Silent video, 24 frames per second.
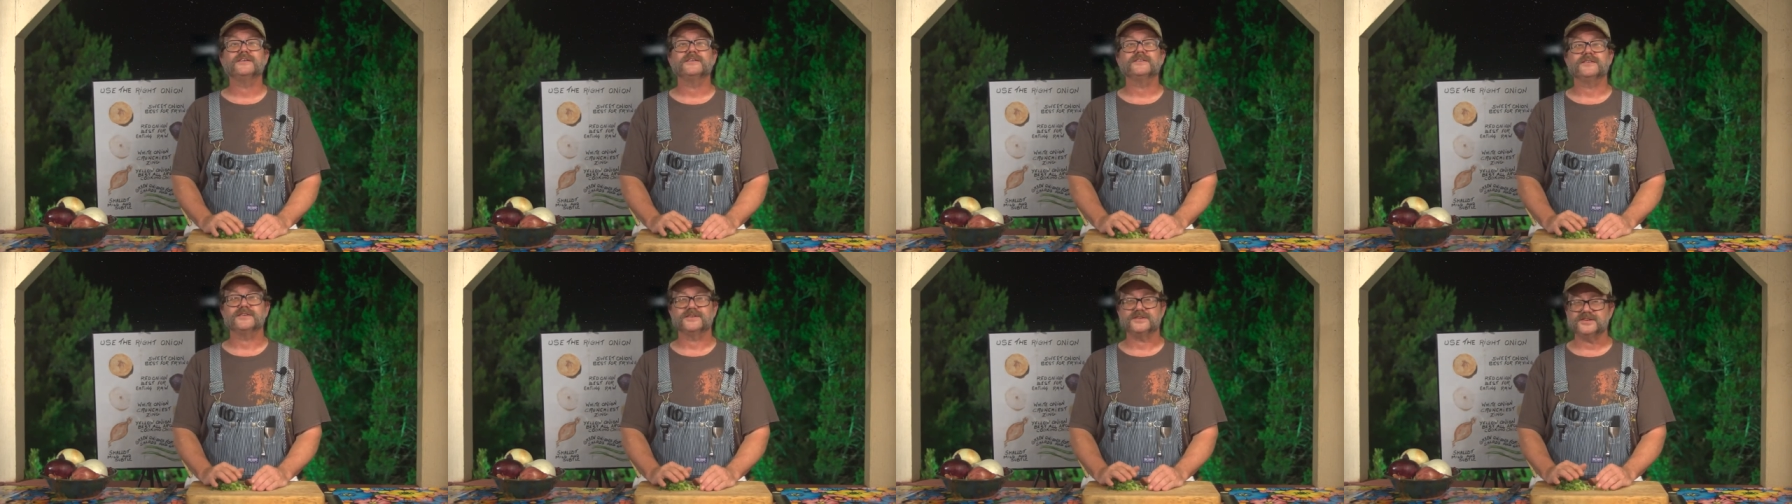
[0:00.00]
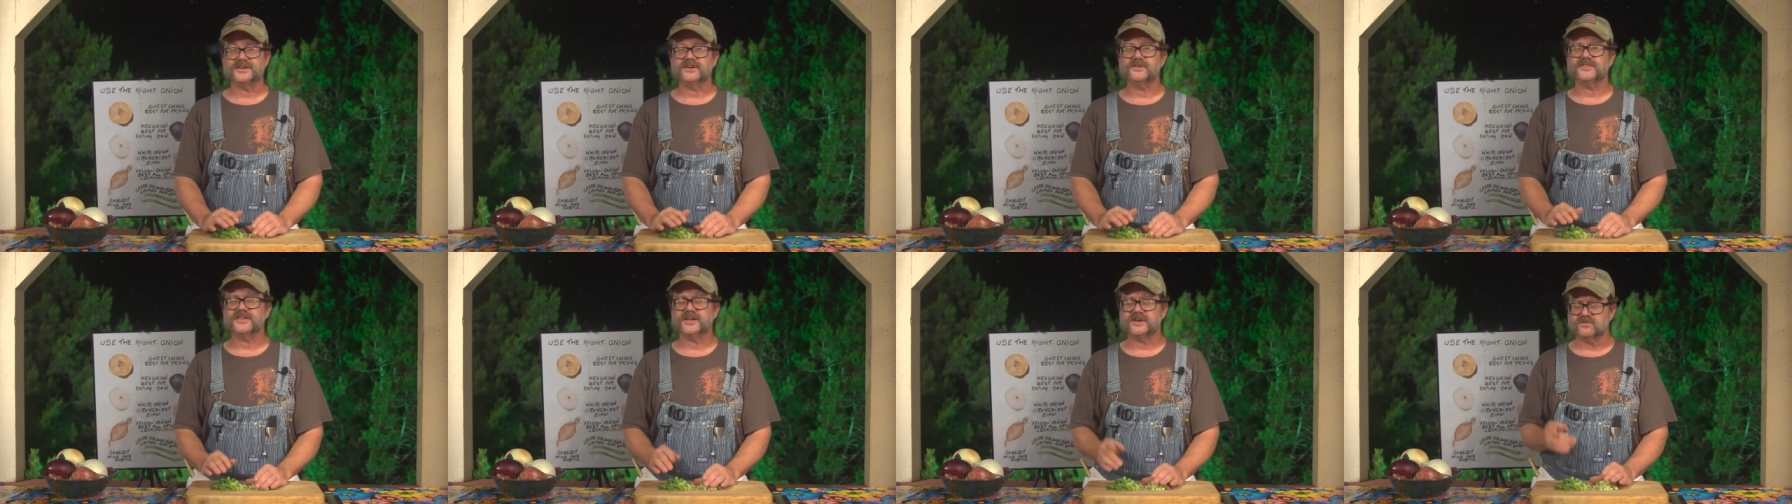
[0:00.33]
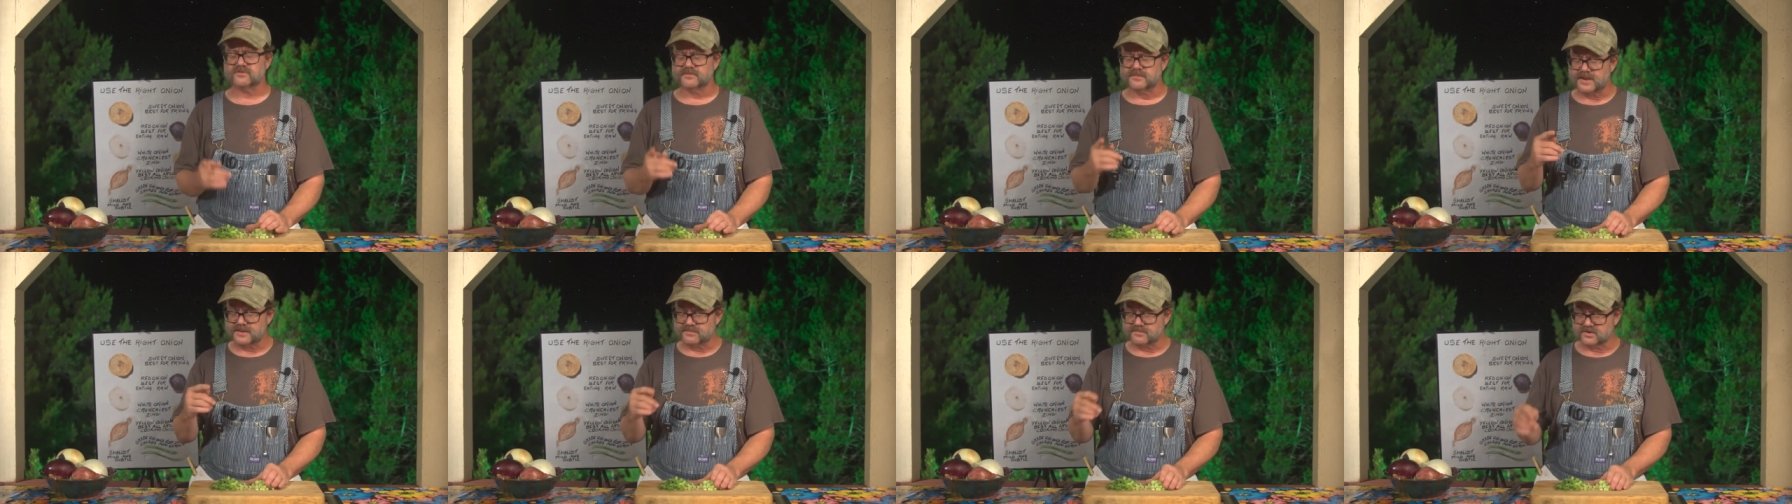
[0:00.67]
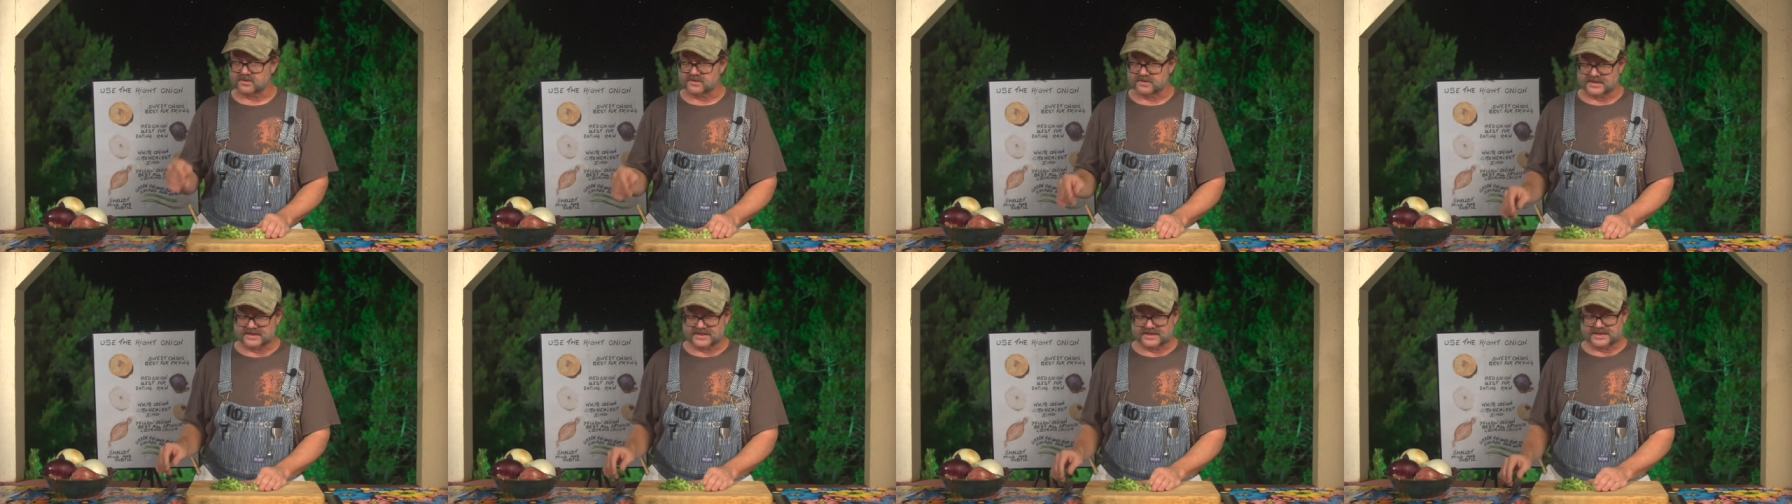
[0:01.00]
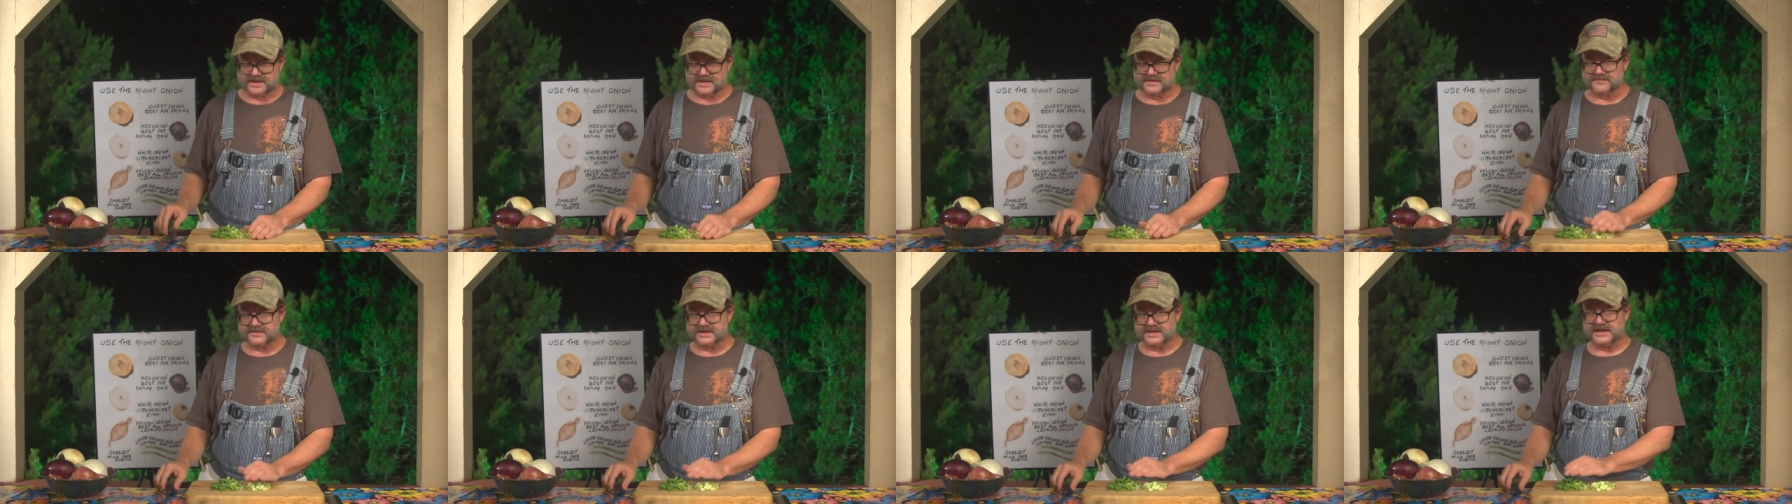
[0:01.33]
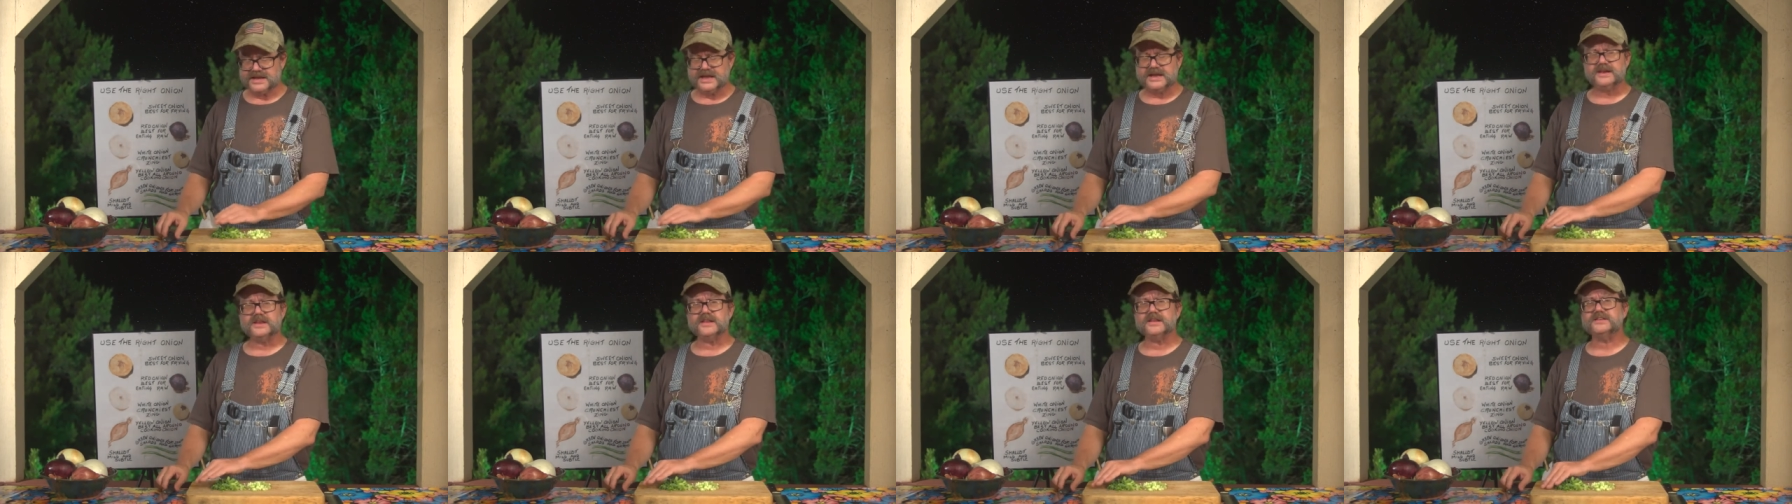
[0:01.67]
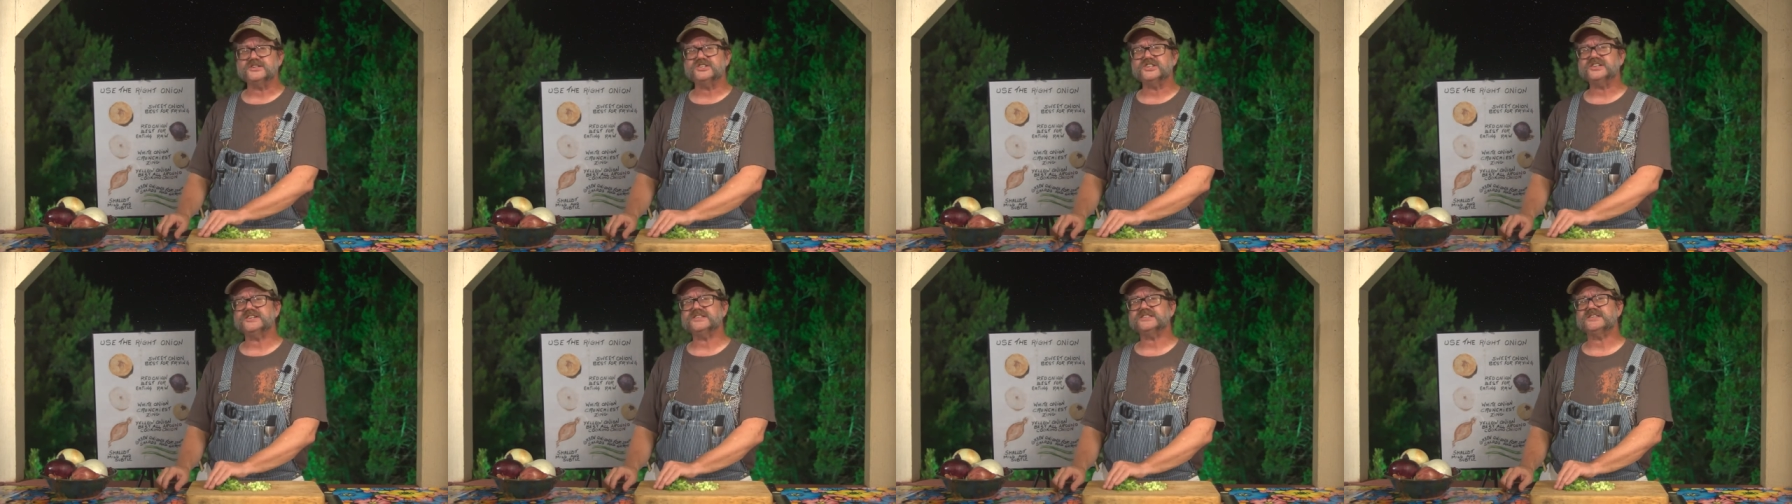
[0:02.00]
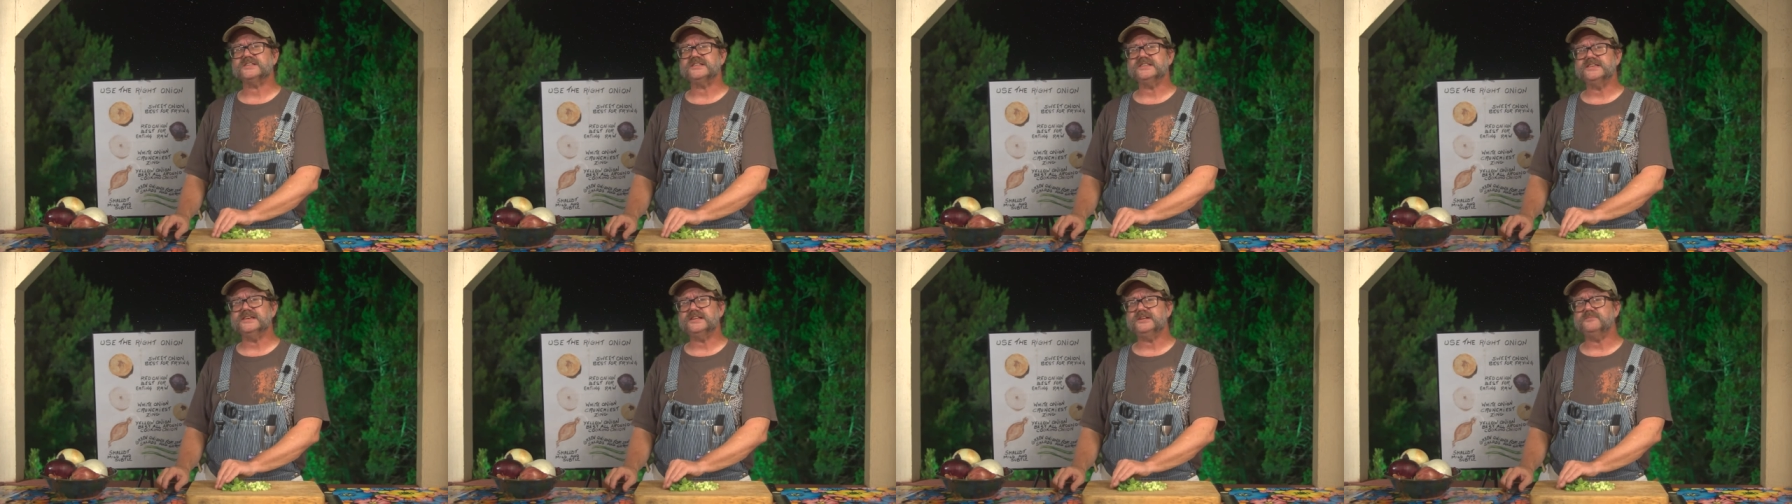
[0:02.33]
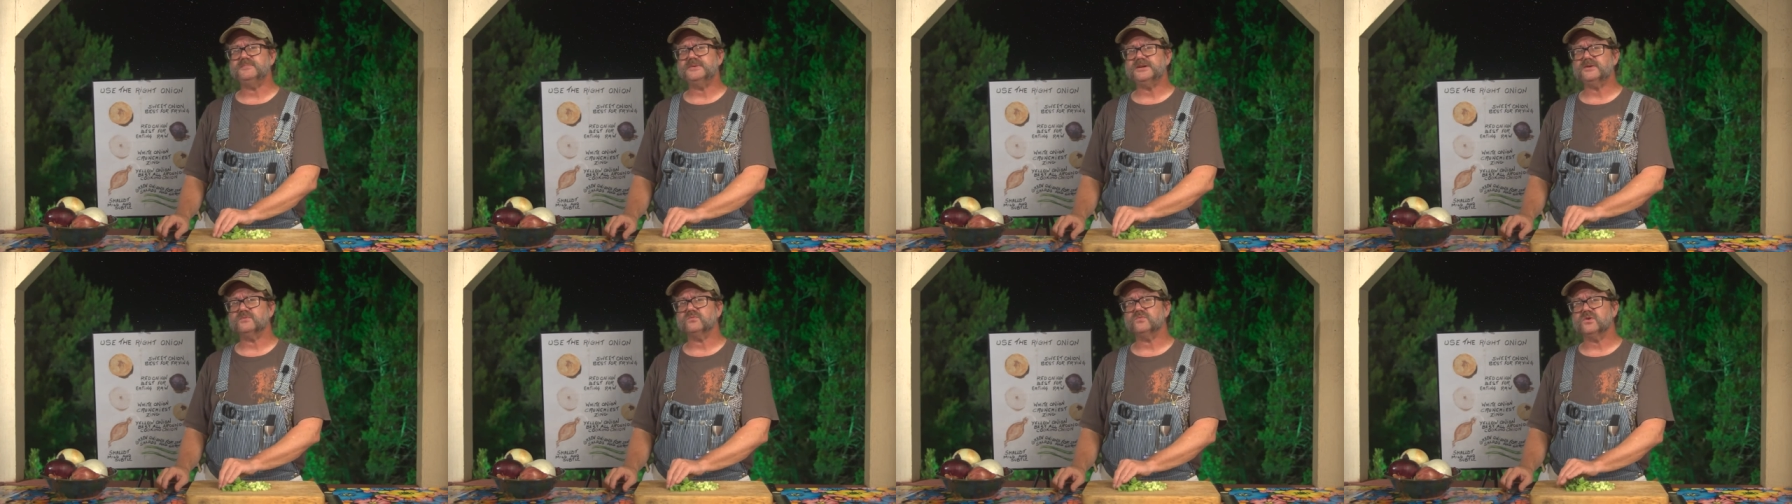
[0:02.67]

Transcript: And until then, remember, even if you get it just a little bit